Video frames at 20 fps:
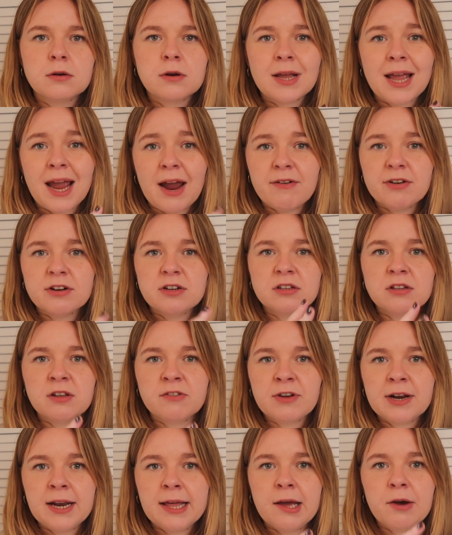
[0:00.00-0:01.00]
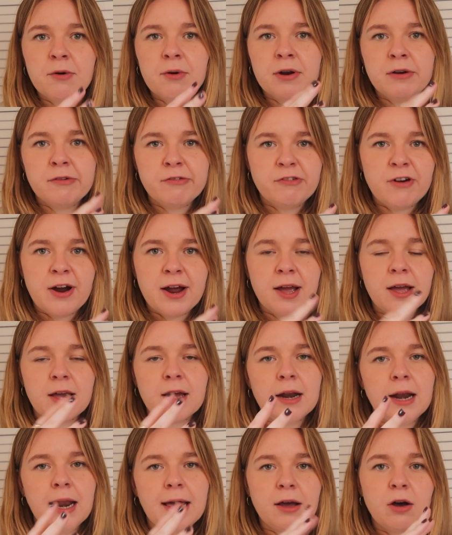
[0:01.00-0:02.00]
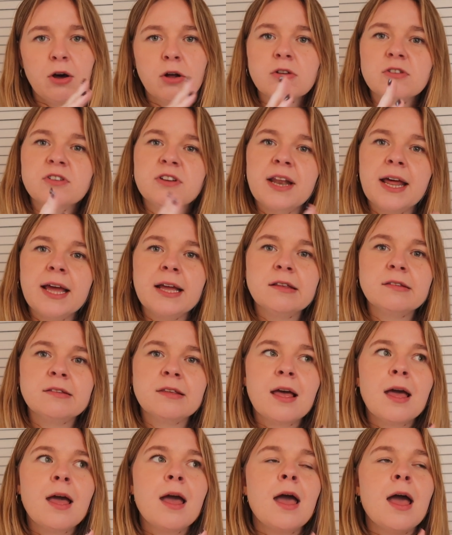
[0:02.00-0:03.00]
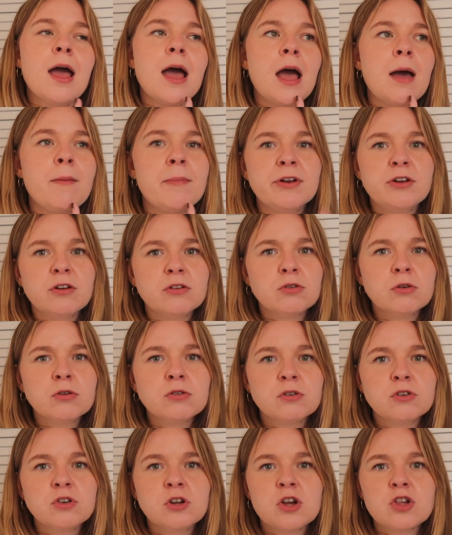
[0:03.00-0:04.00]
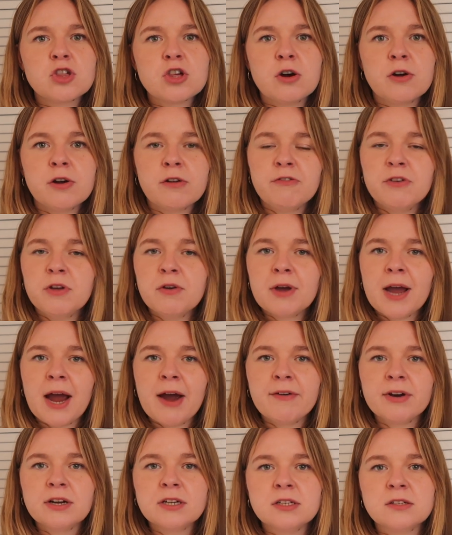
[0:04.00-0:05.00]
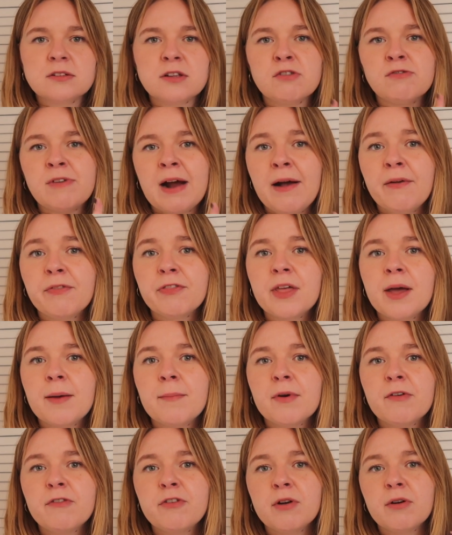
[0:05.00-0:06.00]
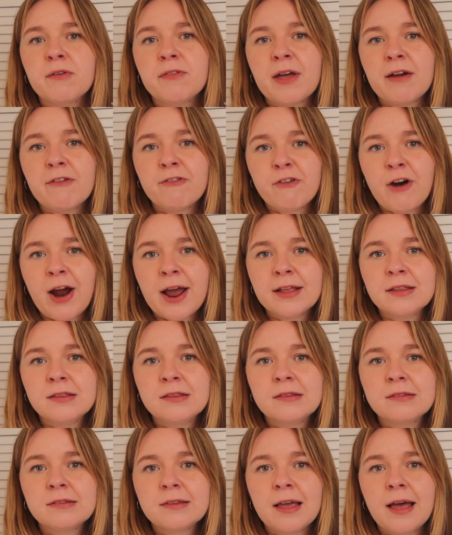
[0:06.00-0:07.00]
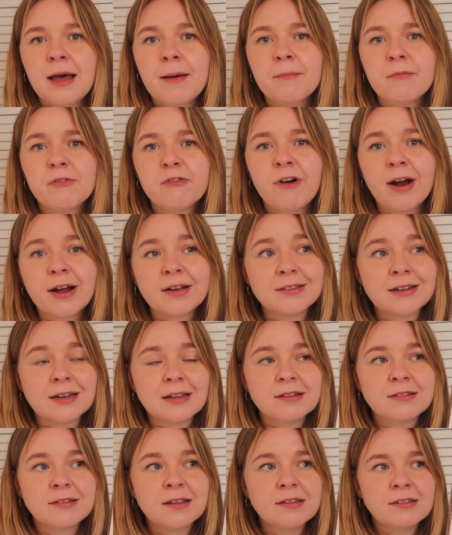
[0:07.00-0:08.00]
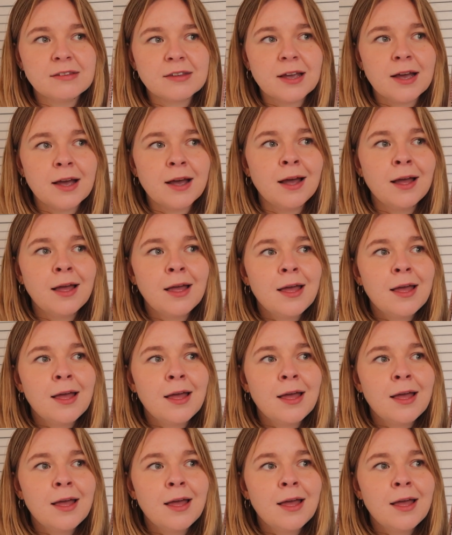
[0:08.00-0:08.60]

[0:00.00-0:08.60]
characters of Cleo and Frank and like alternates. It does also touch on a few characters around them, a few of their friends, Frank's little sister,